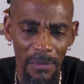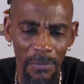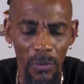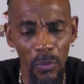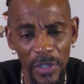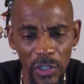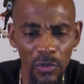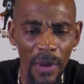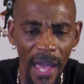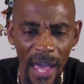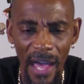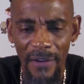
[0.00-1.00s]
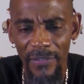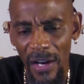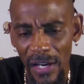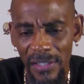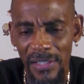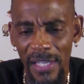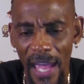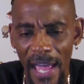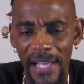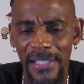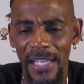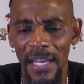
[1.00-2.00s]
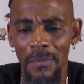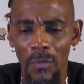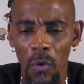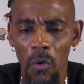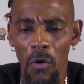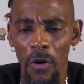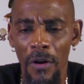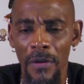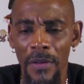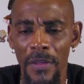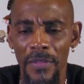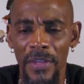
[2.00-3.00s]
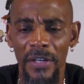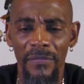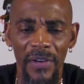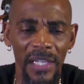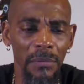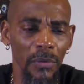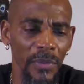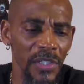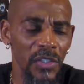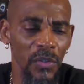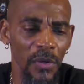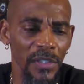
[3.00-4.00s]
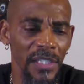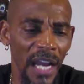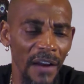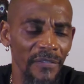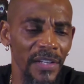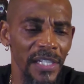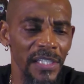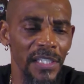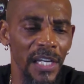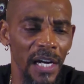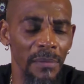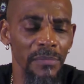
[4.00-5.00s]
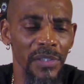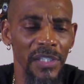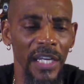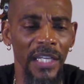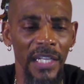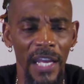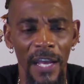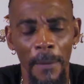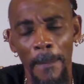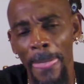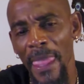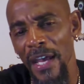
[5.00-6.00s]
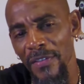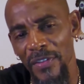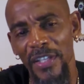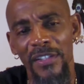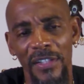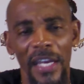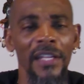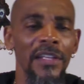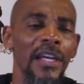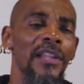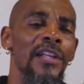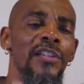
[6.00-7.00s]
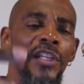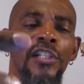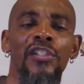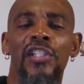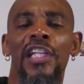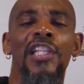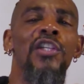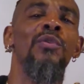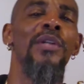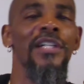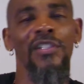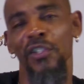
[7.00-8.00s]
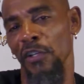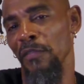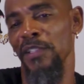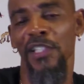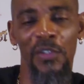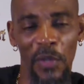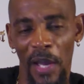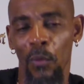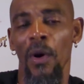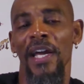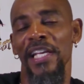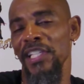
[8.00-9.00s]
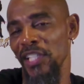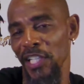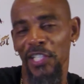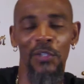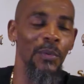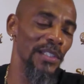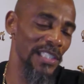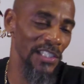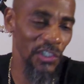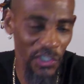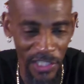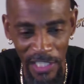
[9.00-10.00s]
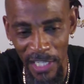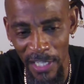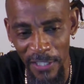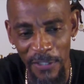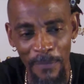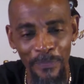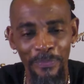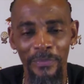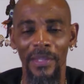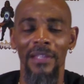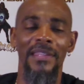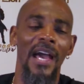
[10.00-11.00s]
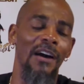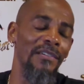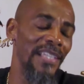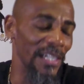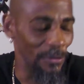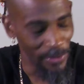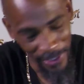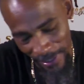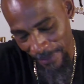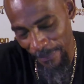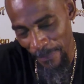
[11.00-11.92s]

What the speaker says: But when you have us as a more than available resource, confidence comes secondhand. They're selling you their services while they tell you what this shit is. Now, guilt.